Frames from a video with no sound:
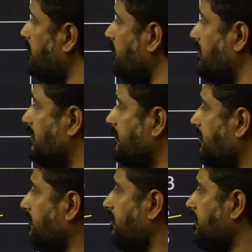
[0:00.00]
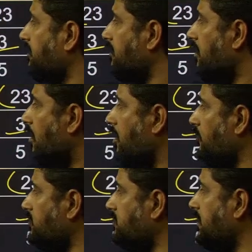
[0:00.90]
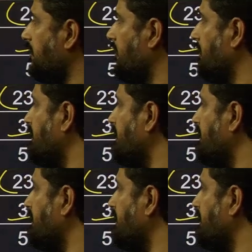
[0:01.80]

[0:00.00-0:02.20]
notations, almost they given in the